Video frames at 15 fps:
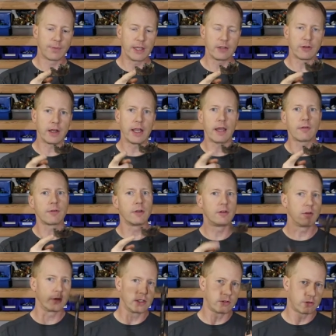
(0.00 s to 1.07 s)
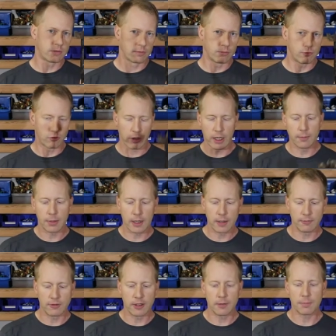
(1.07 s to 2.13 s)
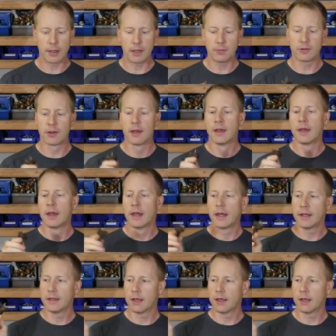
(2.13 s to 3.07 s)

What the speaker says: 1.5 and 2 inch drain pipe, vent pipes, and